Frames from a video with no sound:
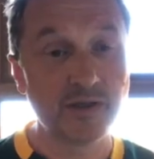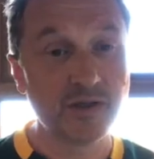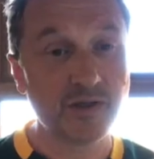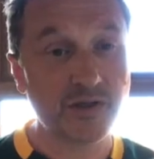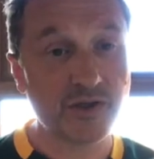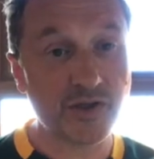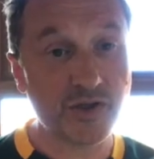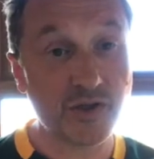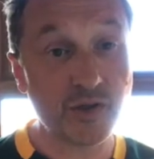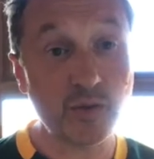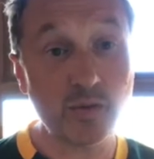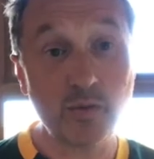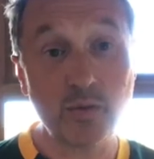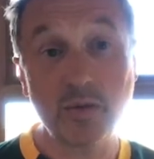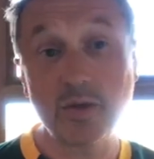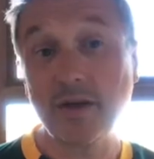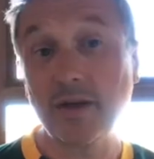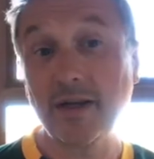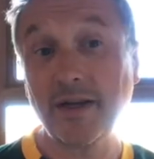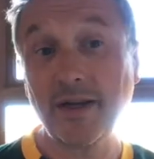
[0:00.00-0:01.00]
So
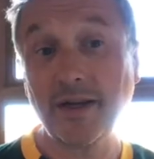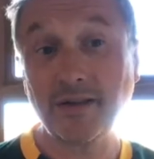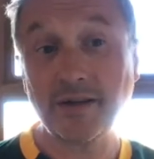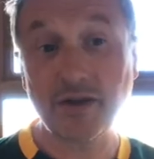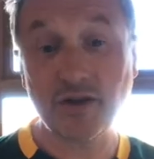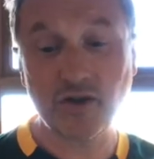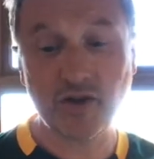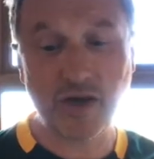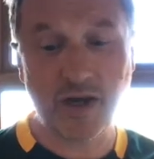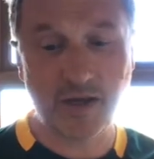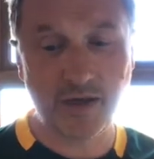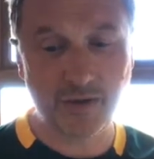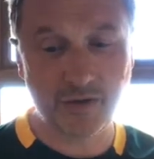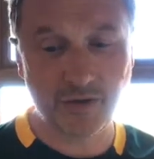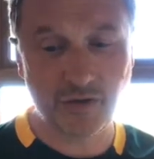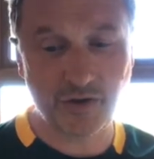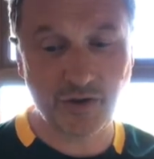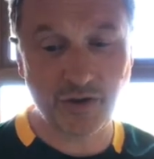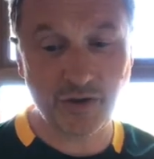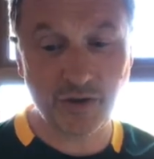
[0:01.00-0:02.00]
it's a
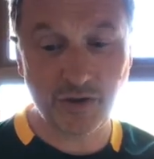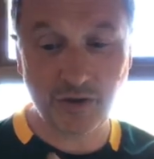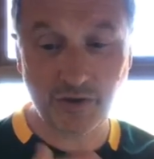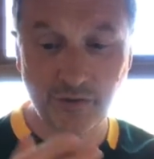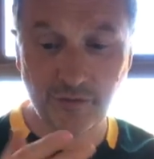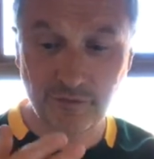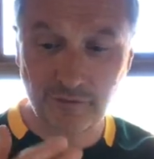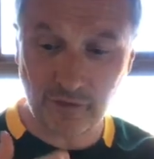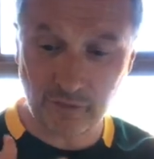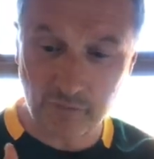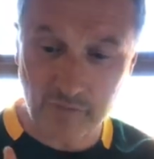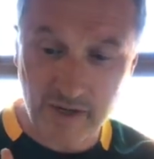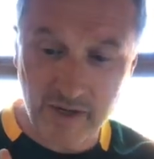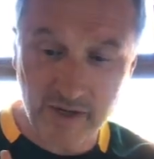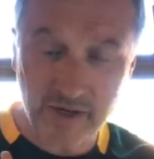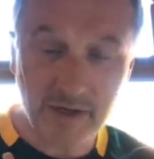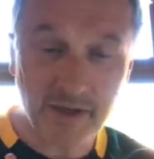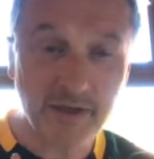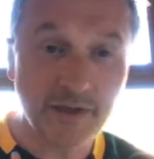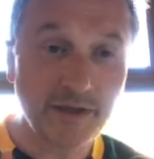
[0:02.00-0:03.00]
challenge for
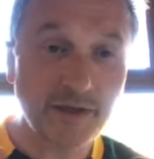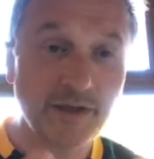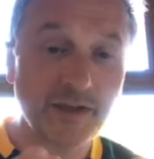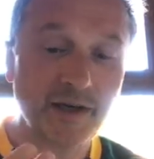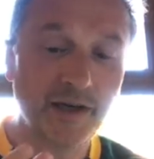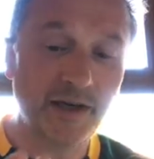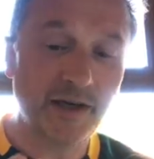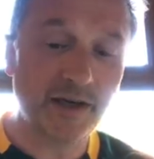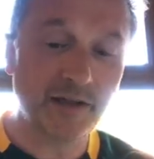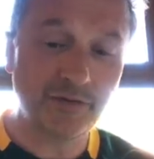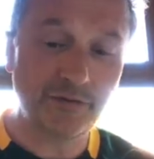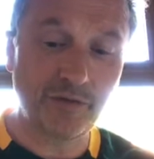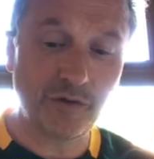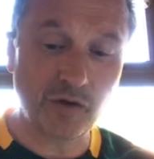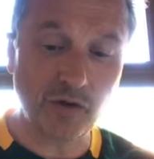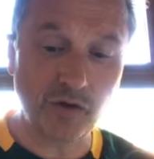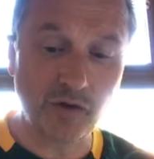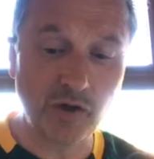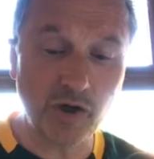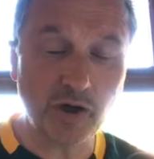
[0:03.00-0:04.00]
me and for
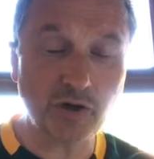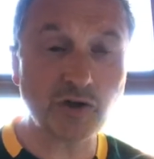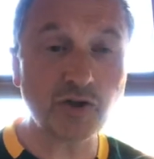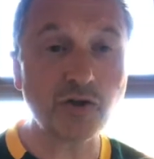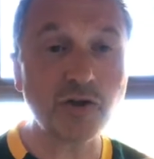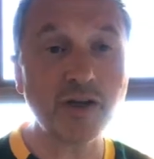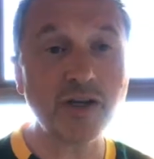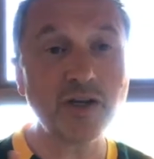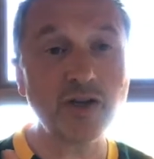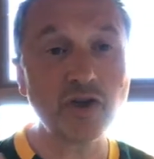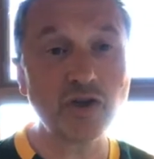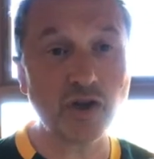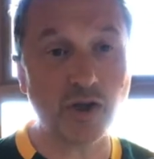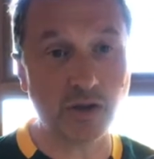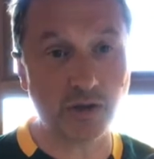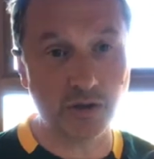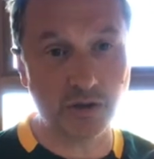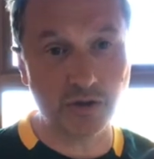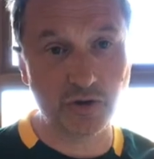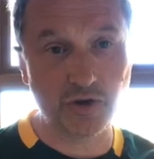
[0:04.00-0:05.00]
you not to
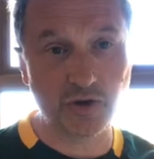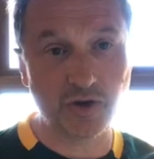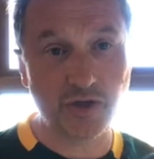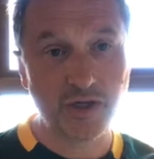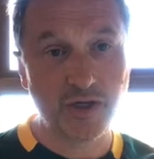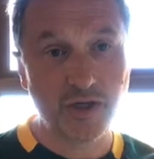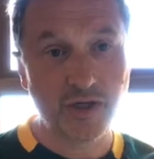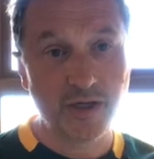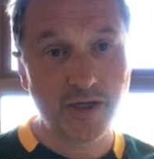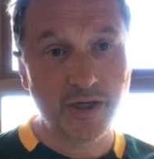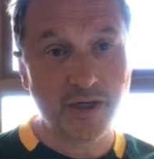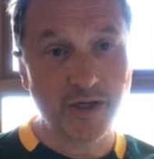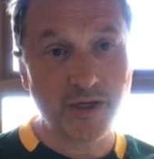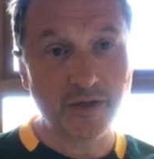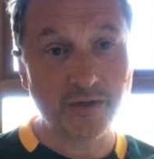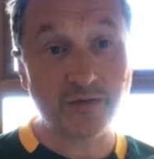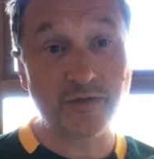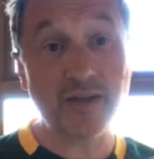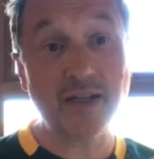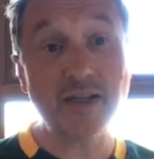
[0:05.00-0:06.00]
indulge
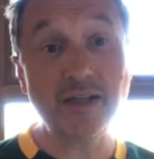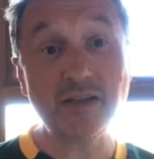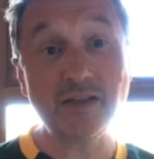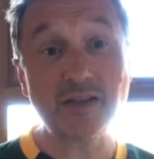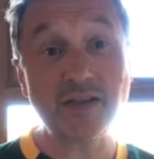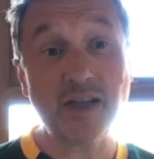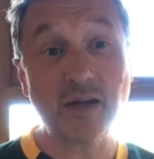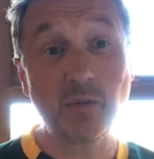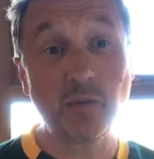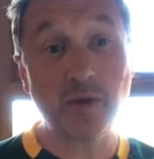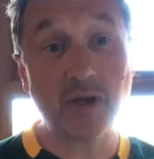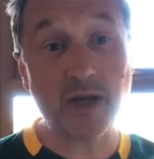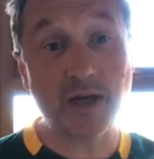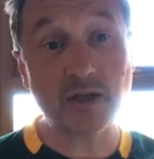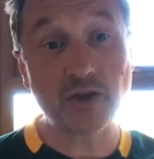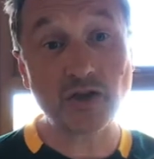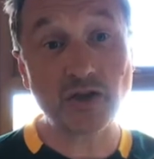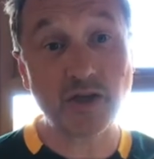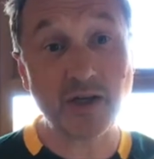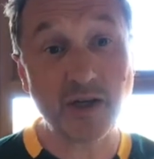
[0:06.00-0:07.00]
in things that would
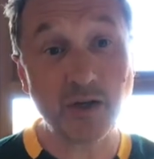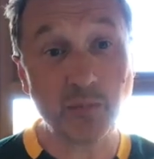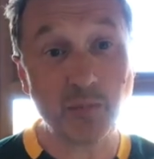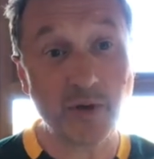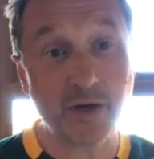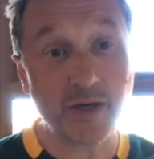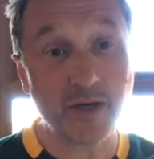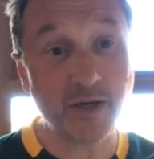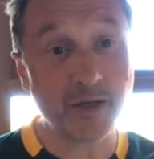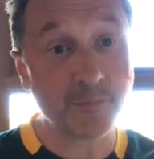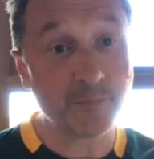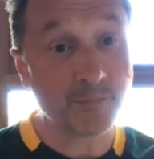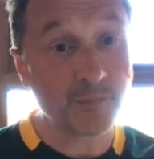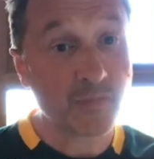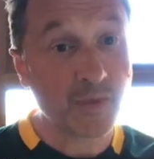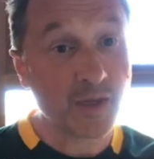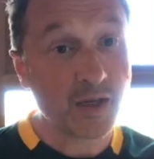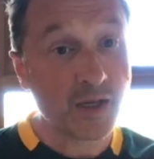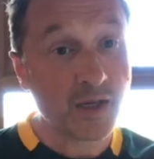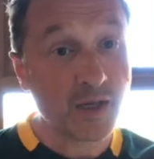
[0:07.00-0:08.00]
actually bring
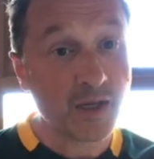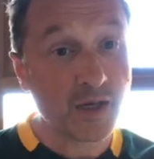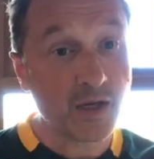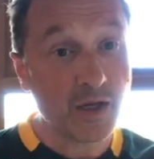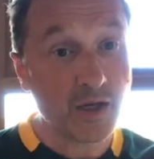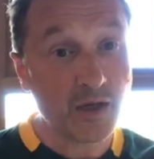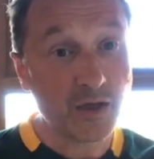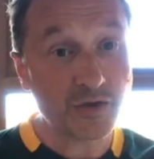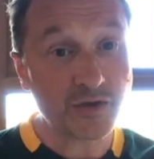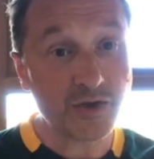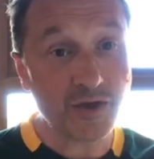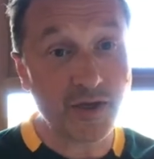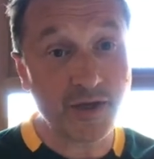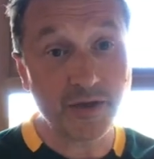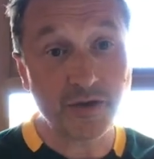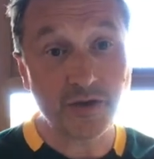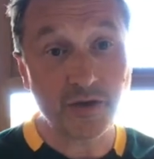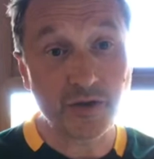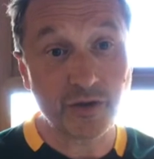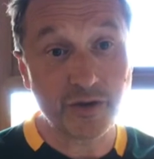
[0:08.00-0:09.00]
us
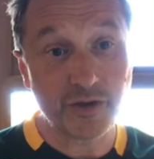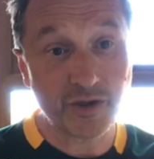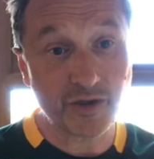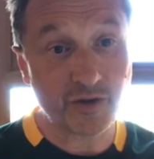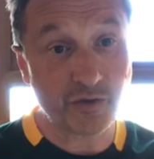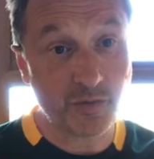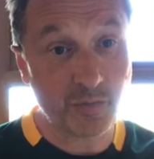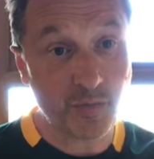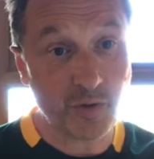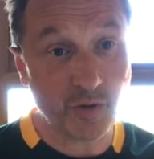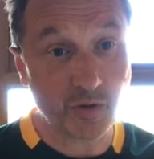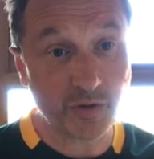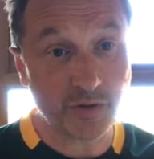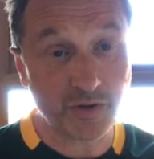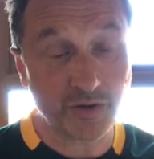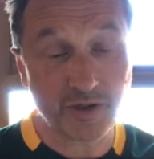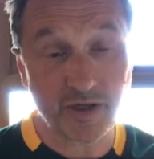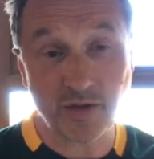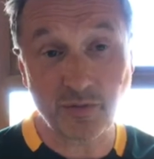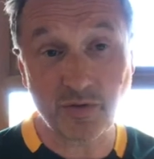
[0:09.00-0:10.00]
into disrepute
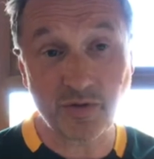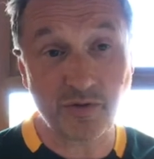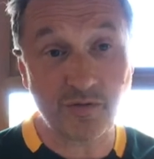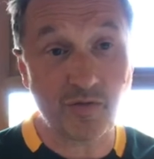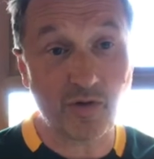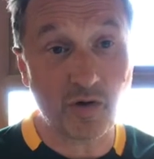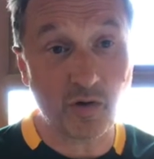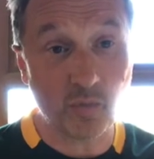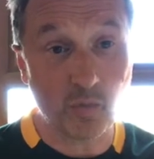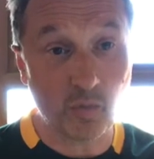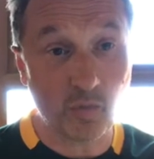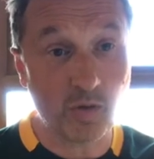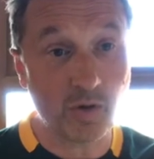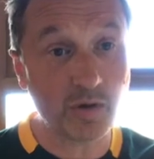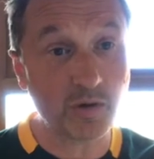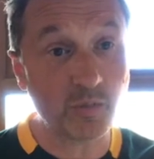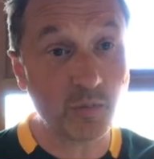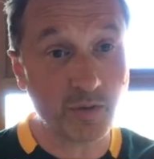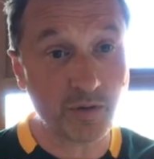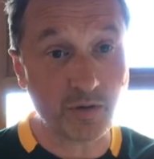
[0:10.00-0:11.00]
in terms of our
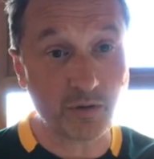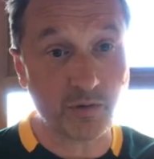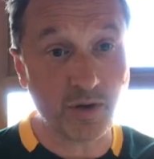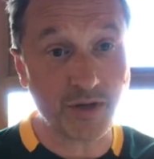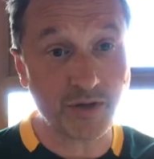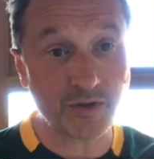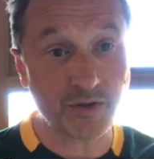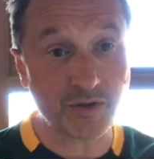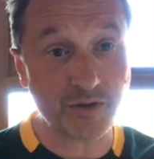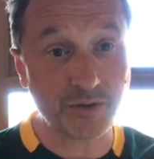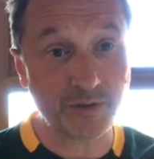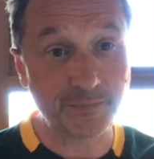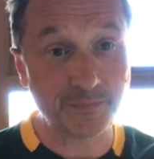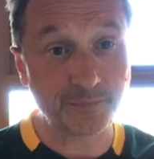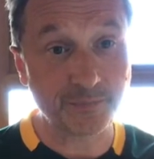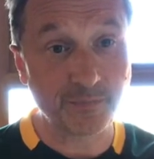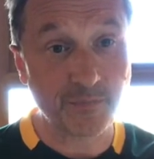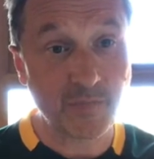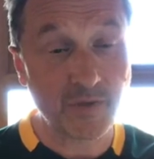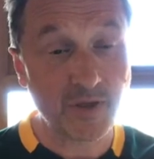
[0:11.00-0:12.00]
walk with Christ.
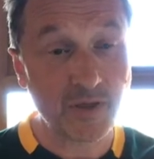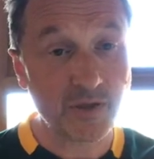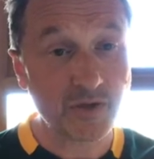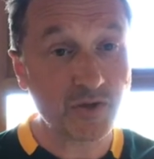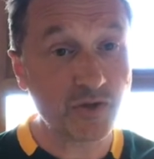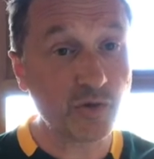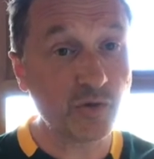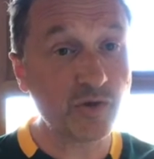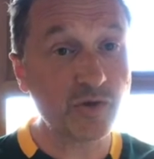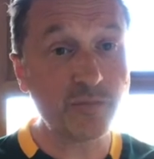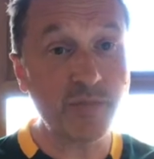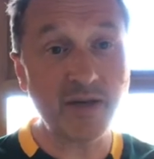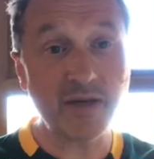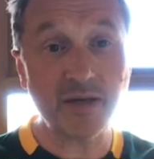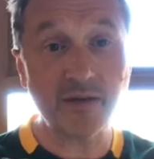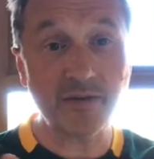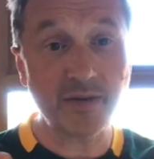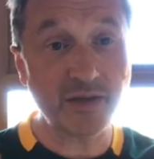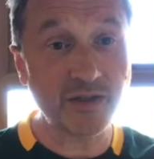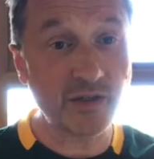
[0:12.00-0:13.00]
So there's
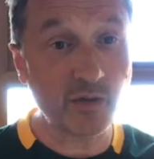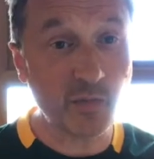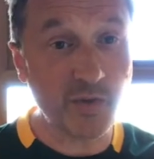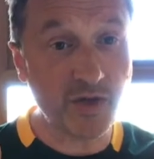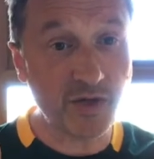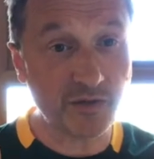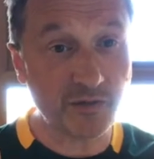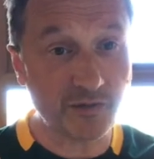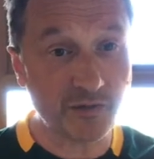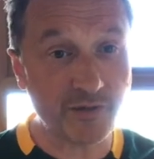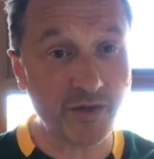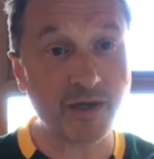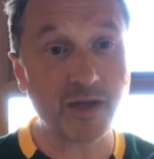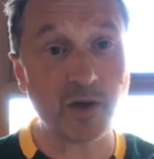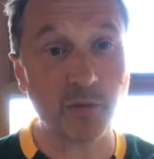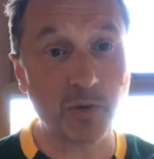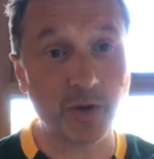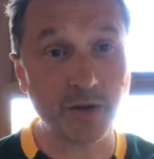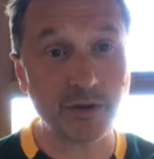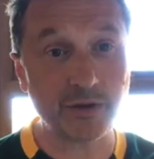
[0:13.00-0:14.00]
many things that we get to think
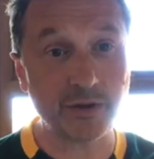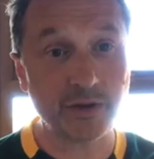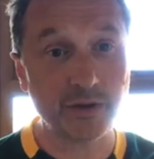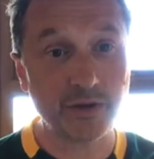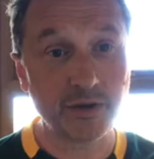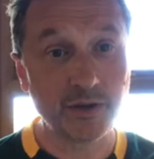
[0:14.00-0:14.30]
about.